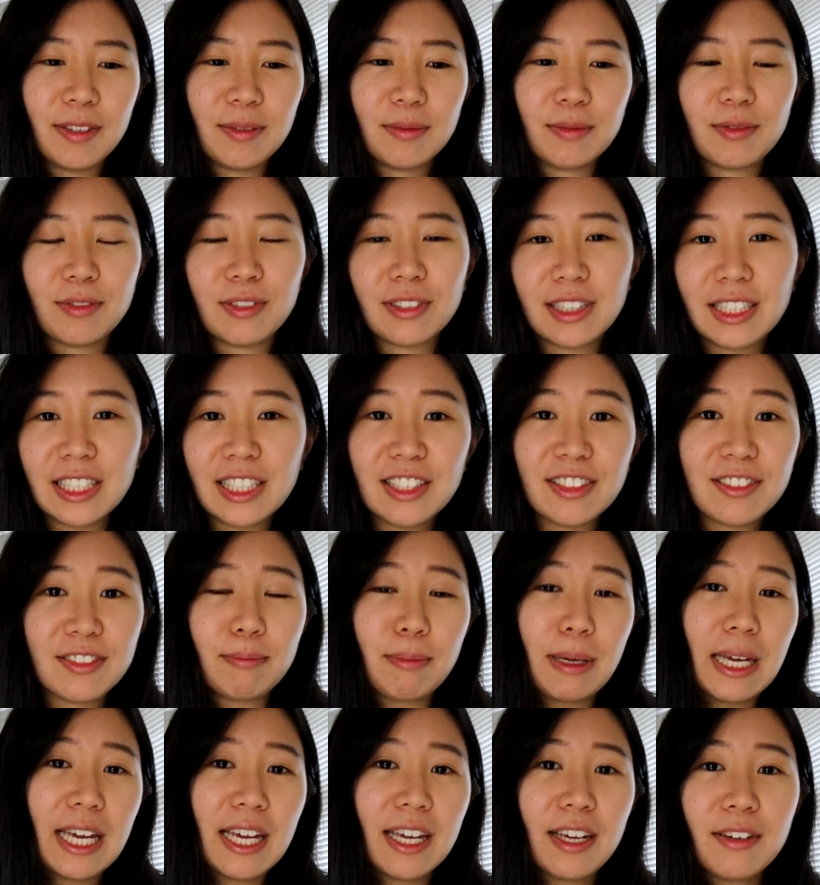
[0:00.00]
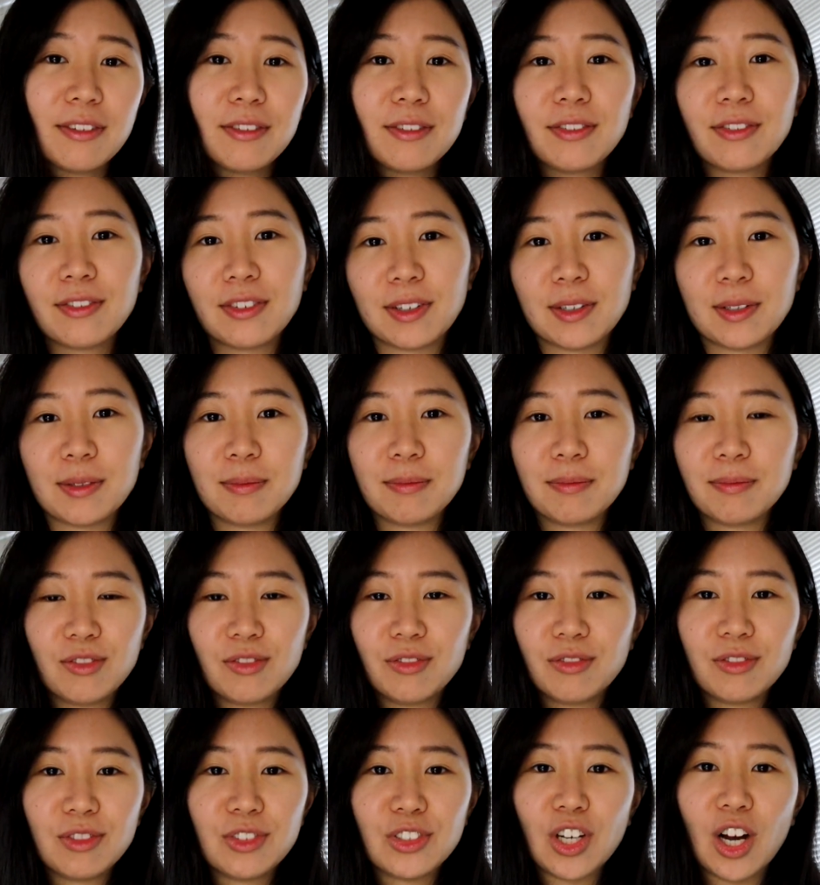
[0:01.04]
relieve pain from
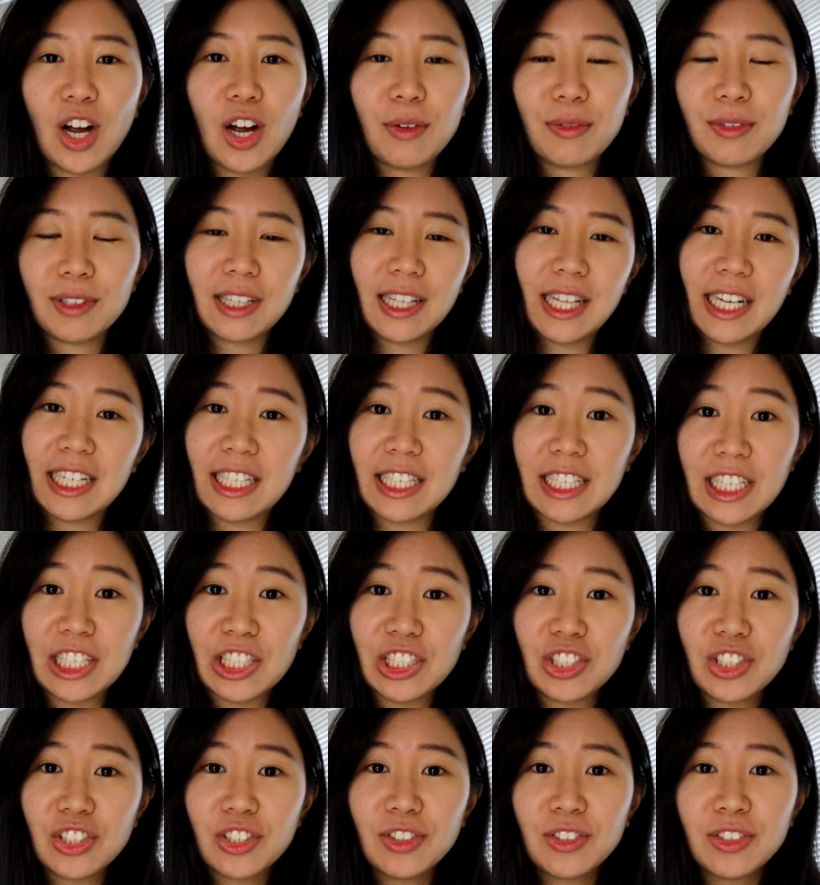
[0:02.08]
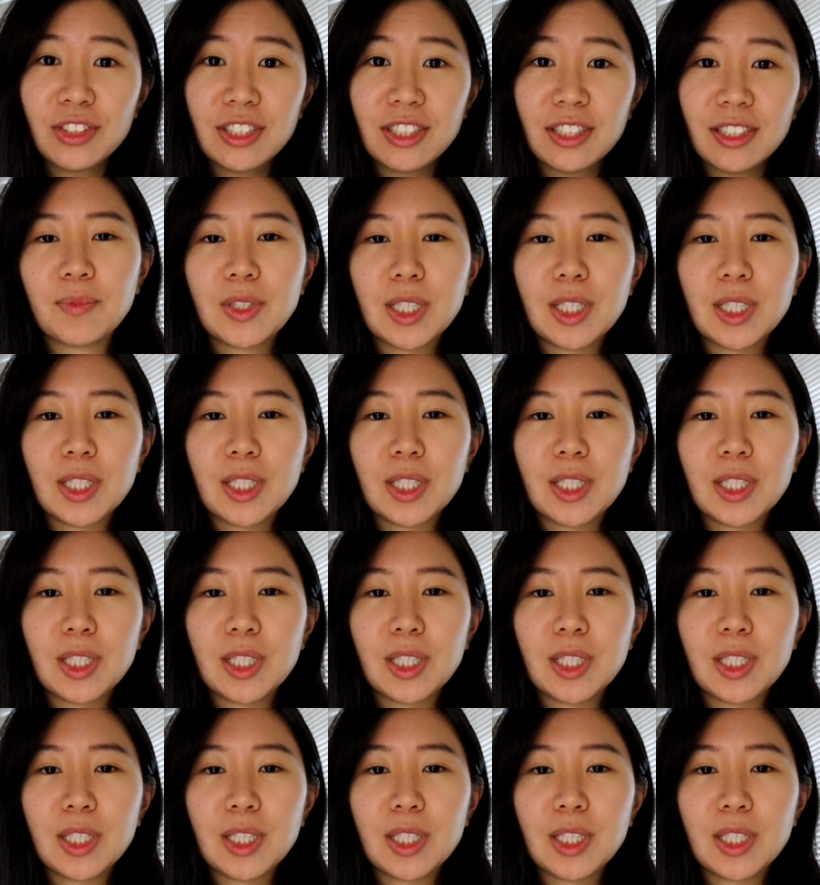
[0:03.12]
jaw-related issues.